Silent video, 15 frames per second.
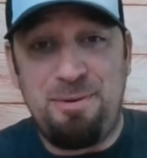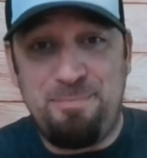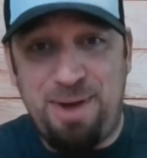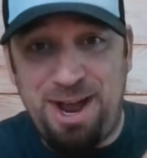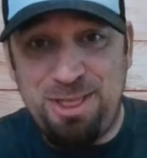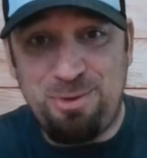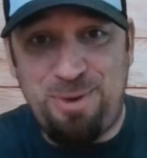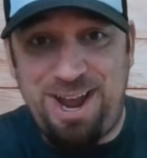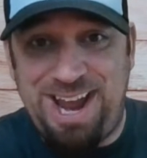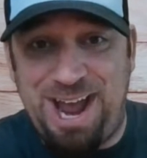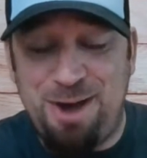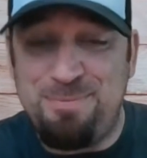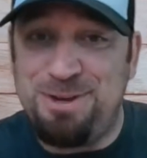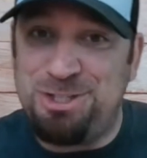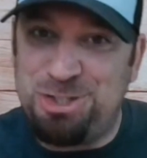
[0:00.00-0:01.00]
By the way,
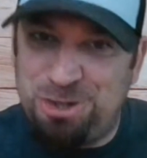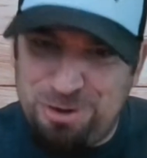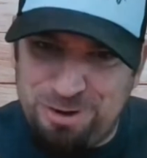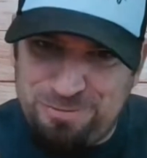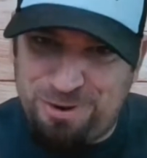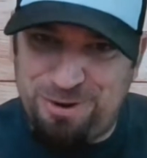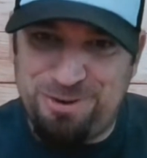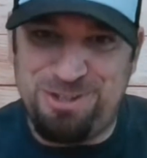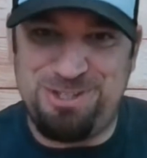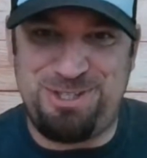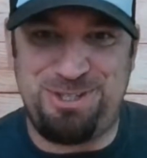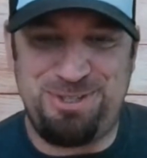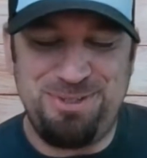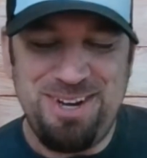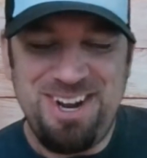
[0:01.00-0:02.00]
how mature of her to
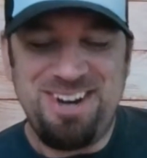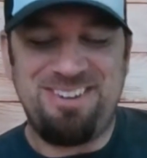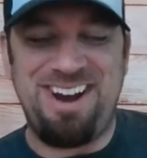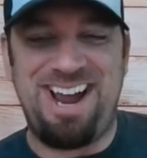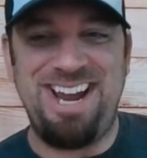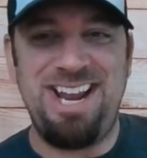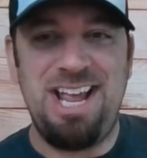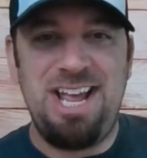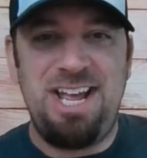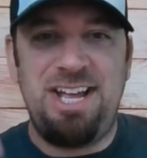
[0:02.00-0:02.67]
do, right?